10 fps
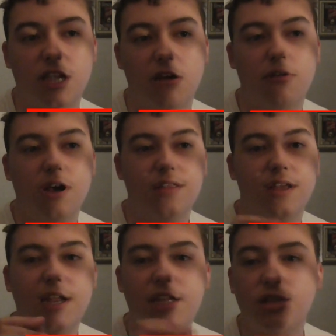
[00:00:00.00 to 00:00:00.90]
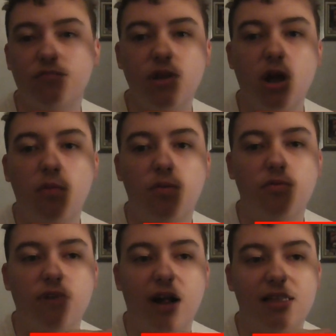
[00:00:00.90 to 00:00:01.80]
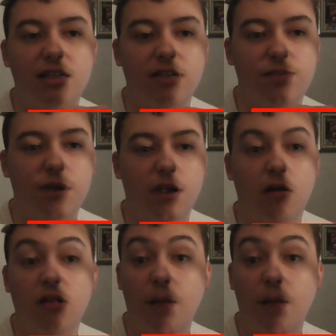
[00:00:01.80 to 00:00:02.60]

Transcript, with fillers: so they need to reopen rides that are SBNO,